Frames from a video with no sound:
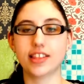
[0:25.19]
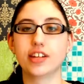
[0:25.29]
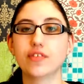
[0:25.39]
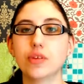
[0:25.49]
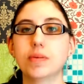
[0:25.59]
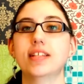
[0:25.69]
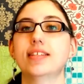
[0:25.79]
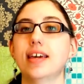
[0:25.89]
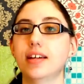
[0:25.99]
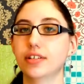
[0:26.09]
And then a few
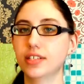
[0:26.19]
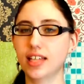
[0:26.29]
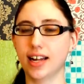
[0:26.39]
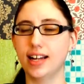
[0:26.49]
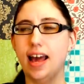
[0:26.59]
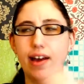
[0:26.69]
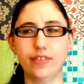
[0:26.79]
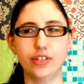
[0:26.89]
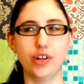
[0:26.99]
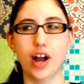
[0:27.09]
minutes later,
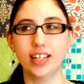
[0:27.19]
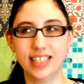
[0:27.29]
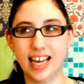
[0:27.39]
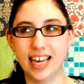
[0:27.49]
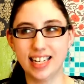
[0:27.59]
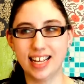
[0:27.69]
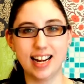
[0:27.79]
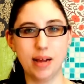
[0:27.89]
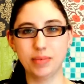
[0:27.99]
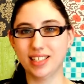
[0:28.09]
SecNav's not dead,
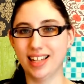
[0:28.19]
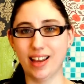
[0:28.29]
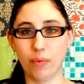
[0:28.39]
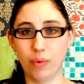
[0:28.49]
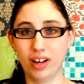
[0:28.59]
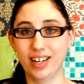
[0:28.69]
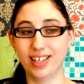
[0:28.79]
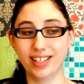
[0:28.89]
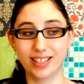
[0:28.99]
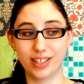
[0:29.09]
and I'm just like,
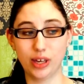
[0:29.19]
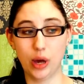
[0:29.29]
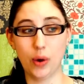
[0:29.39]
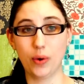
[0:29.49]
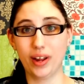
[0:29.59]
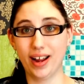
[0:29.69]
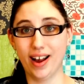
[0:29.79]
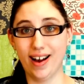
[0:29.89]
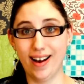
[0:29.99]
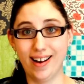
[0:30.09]
what is
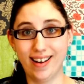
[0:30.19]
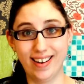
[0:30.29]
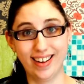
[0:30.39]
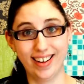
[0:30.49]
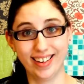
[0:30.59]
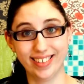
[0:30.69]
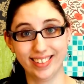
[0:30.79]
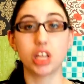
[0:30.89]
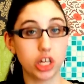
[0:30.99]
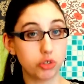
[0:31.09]
going
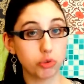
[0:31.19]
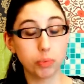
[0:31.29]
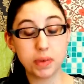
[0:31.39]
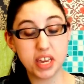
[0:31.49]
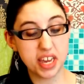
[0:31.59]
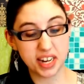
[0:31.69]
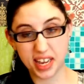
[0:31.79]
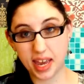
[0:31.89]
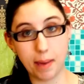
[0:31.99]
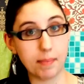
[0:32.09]
on? It drew me in.
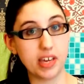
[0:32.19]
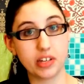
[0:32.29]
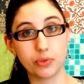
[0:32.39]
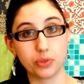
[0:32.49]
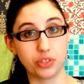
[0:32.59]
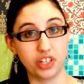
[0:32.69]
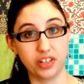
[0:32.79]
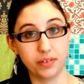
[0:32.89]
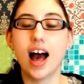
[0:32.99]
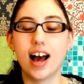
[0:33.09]
It kept me
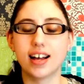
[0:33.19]
interested.